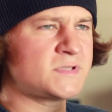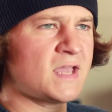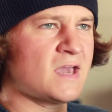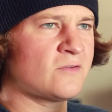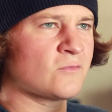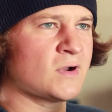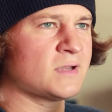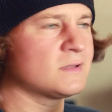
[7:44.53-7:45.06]

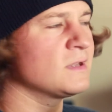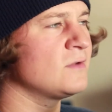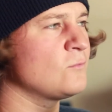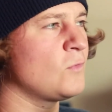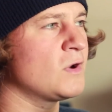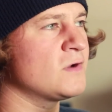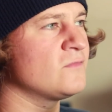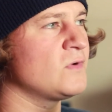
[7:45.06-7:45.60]
handwritten and
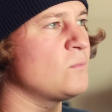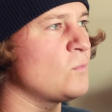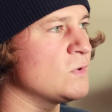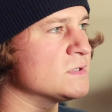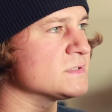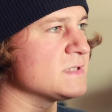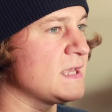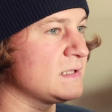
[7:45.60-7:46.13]
one of them
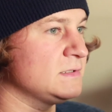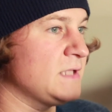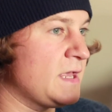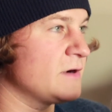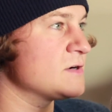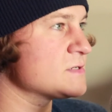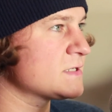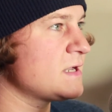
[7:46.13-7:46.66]
was like
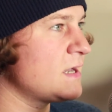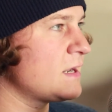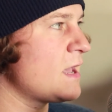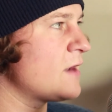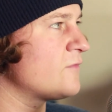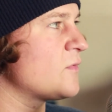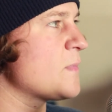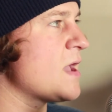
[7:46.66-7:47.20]
letters cut
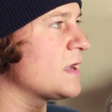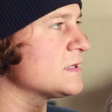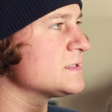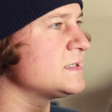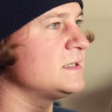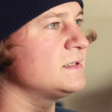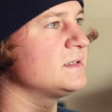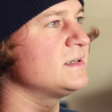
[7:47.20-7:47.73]
out of a
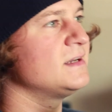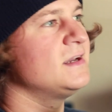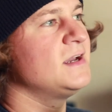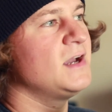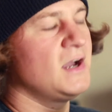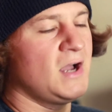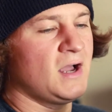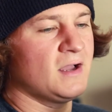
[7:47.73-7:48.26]
magazine,
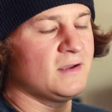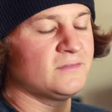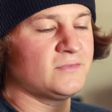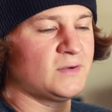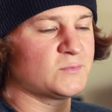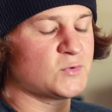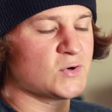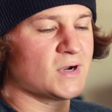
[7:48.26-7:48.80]
if
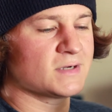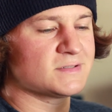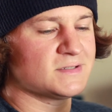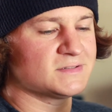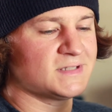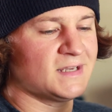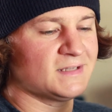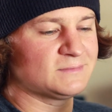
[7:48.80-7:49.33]
I'm correct
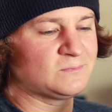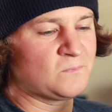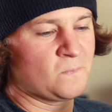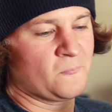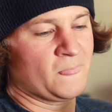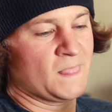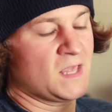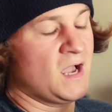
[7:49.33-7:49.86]
on that.
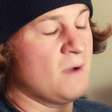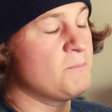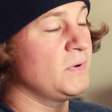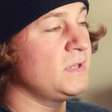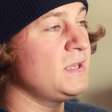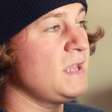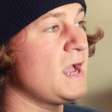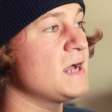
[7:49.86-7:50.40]

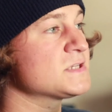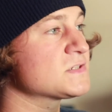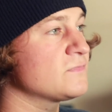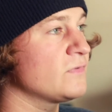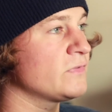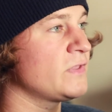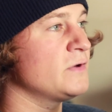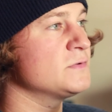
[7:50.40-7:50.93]
But he asked
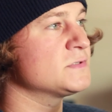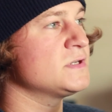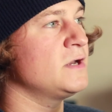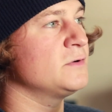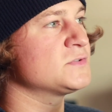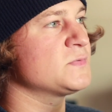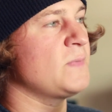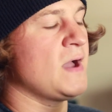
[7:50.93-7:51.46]
for those
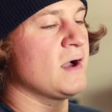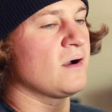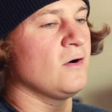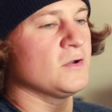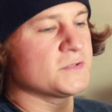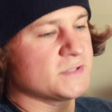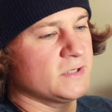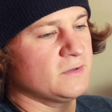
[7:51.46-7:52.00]
notes back
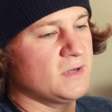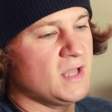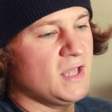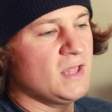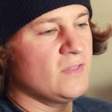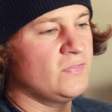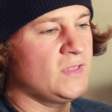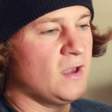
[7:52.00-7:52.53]
also.
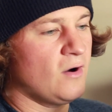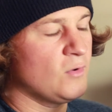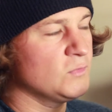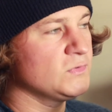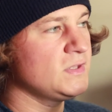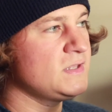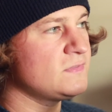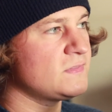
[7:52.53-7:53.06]
The
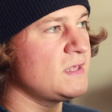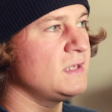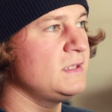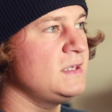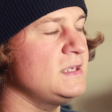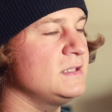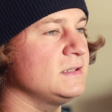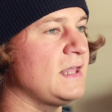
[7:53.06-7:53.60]
only thing
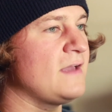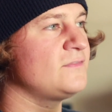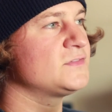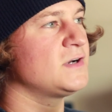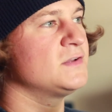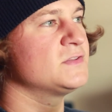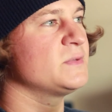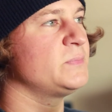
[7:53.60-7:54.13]
he left
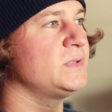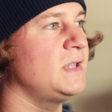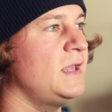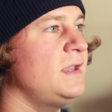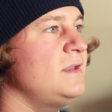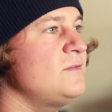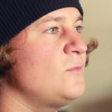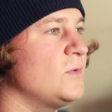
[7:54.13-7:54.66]
on the
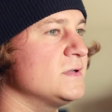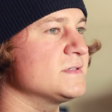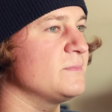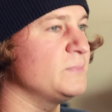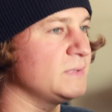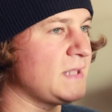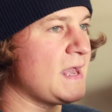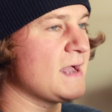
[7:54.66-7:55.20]
plane was a
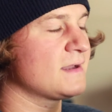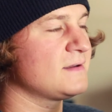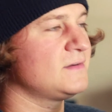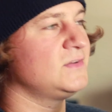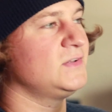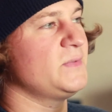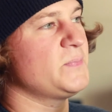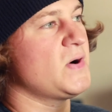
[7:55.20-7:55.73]
black
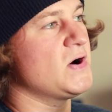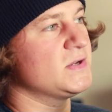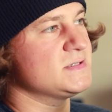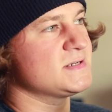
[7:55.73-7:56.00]
clip-on